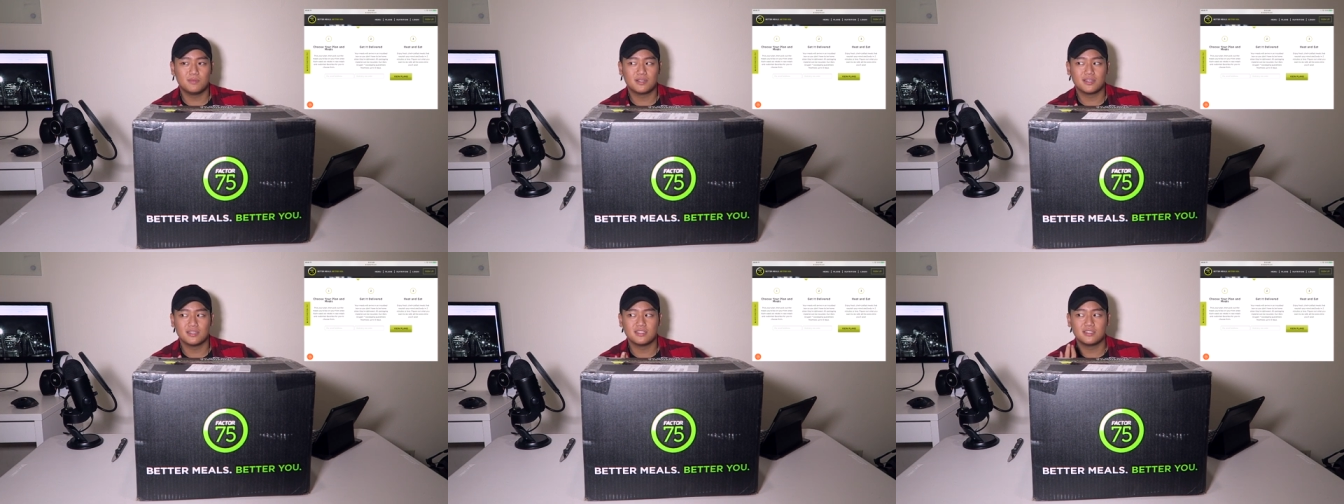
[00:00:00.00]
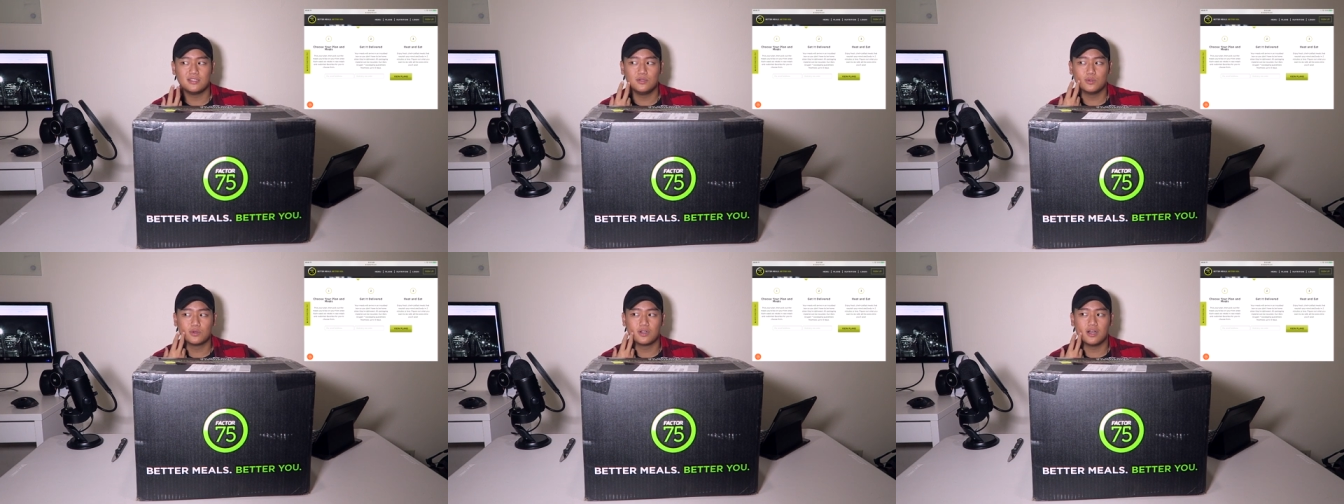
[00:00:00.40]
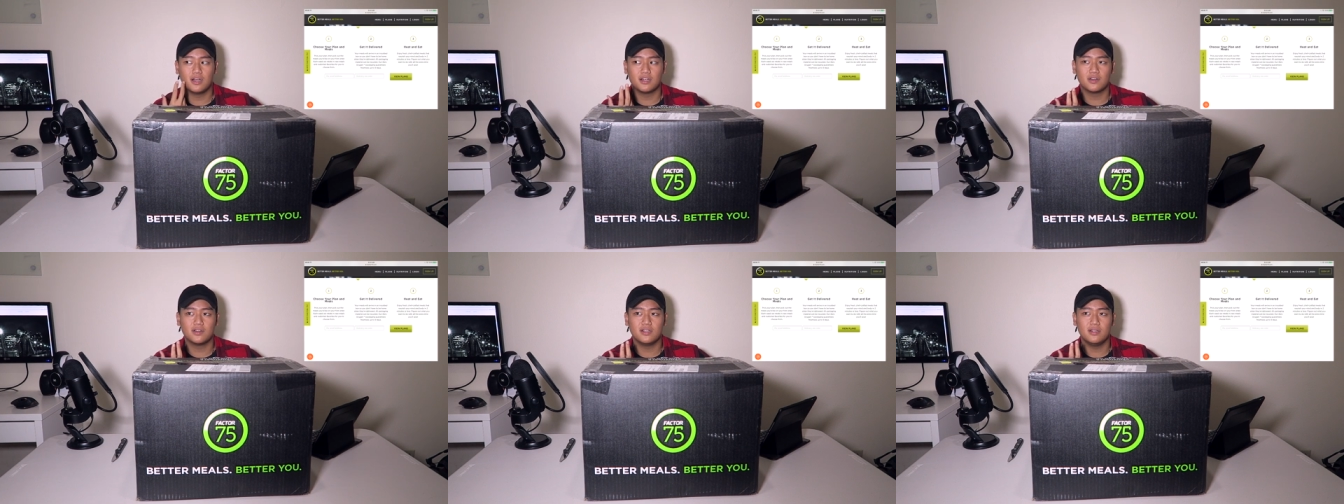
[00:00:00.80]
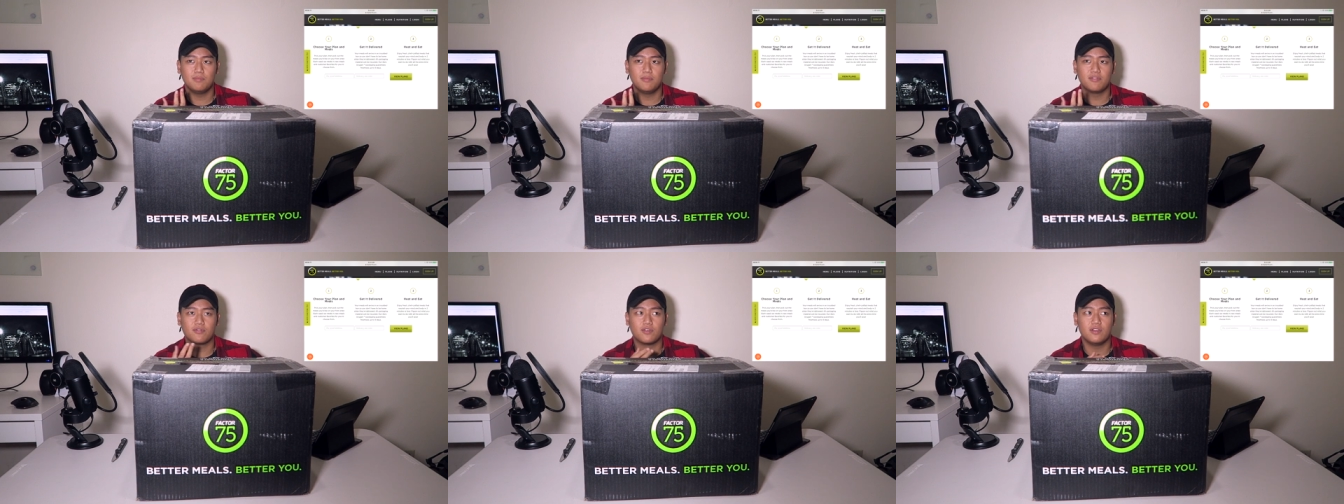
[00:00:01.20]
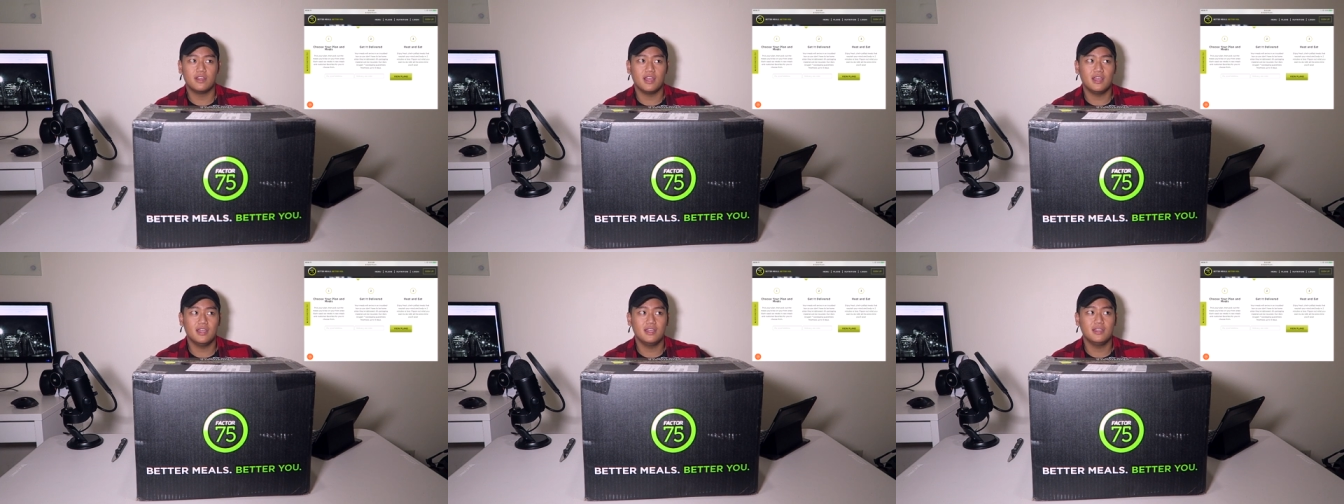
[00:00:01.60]
because you were hungry before
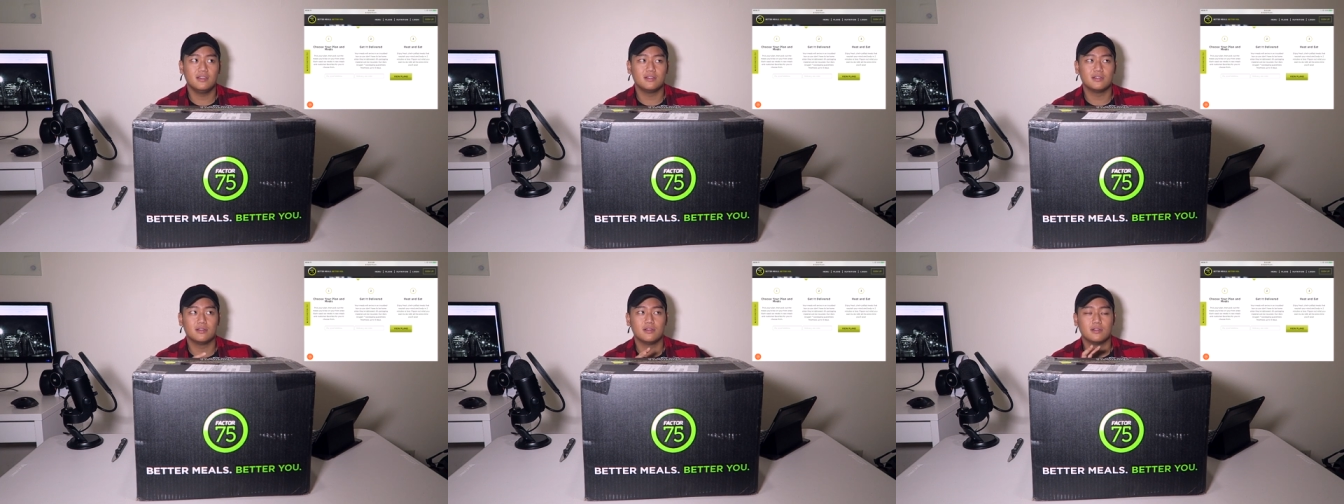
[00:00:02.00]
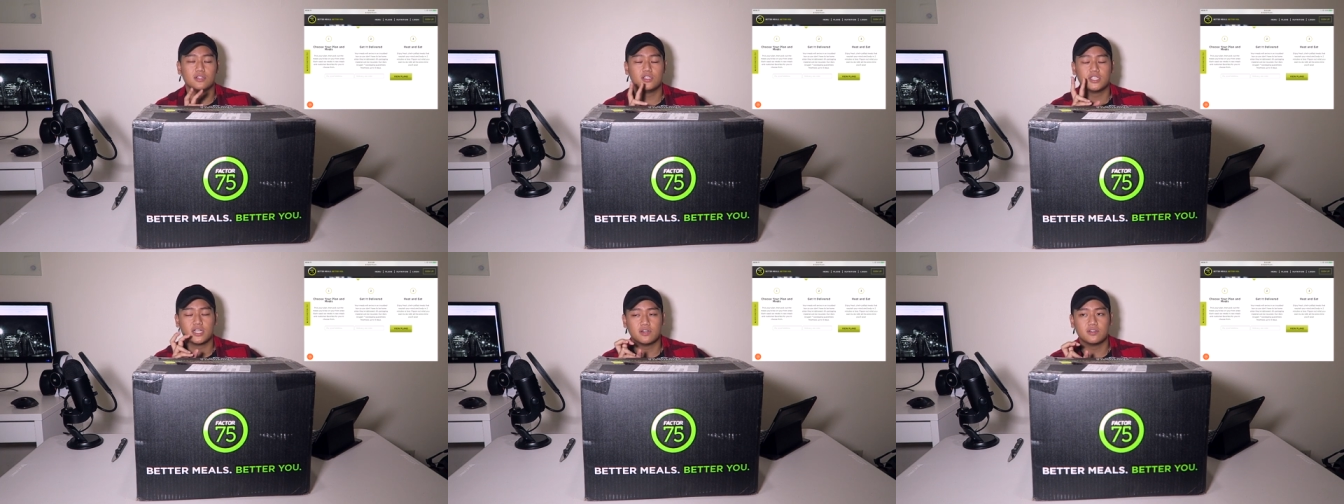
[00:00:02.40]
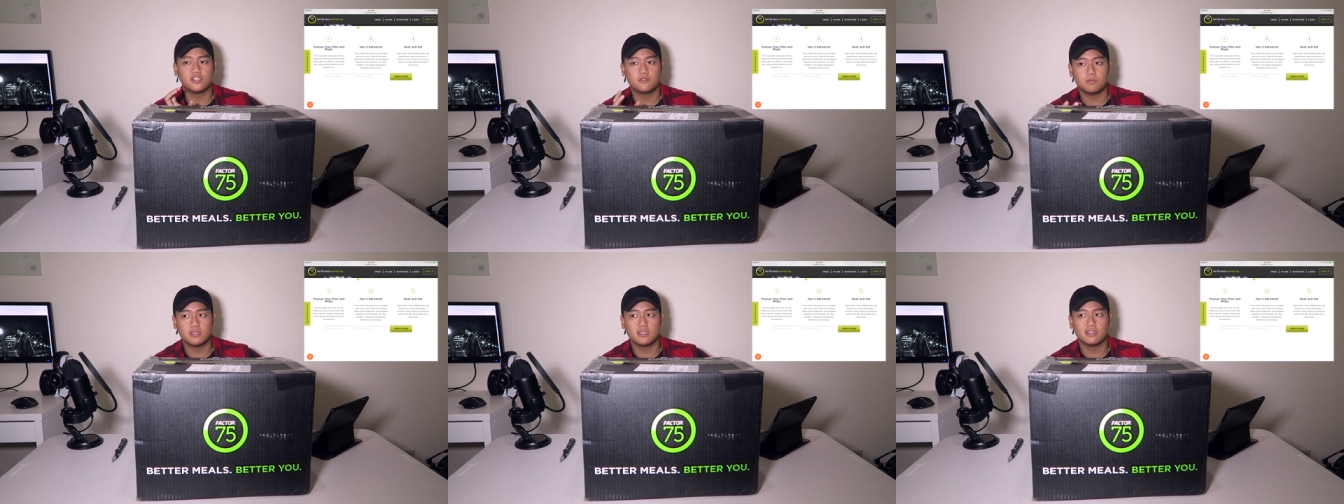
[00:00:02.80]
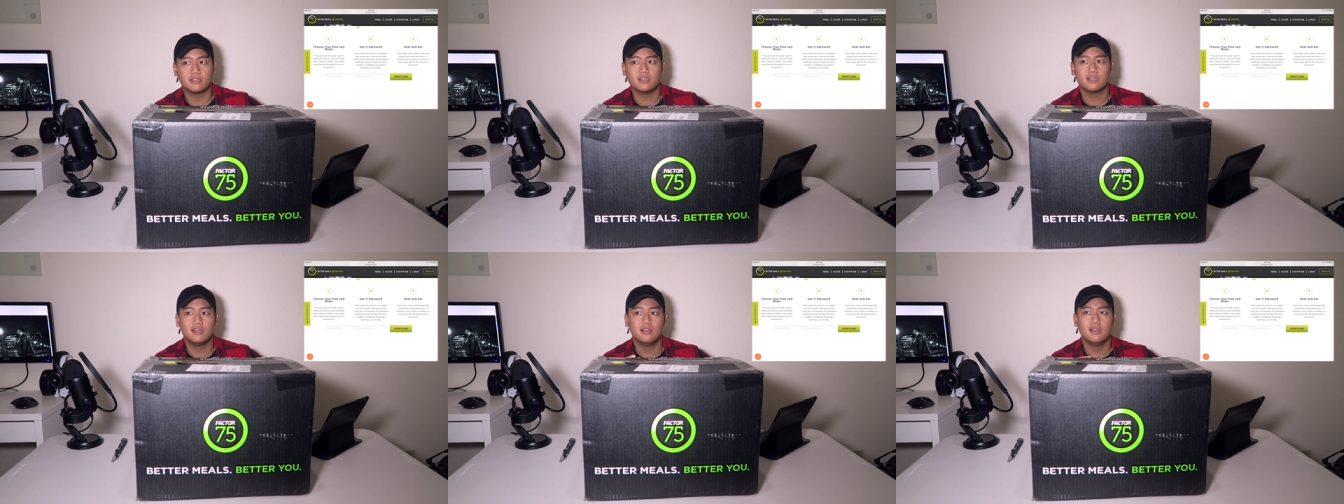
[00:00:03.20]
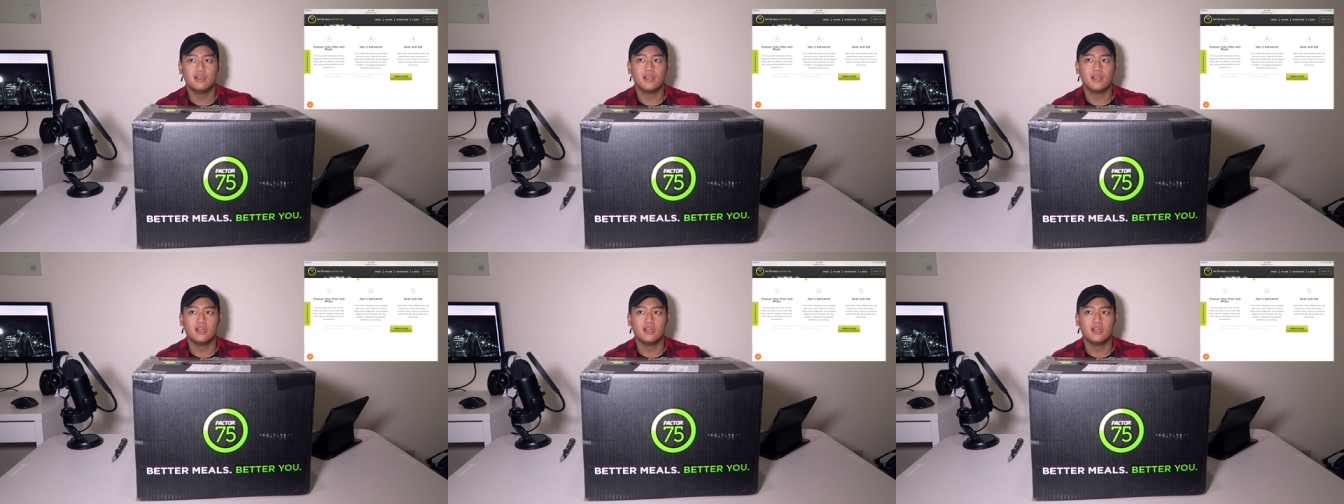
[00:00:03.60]
you ate, generally speaking,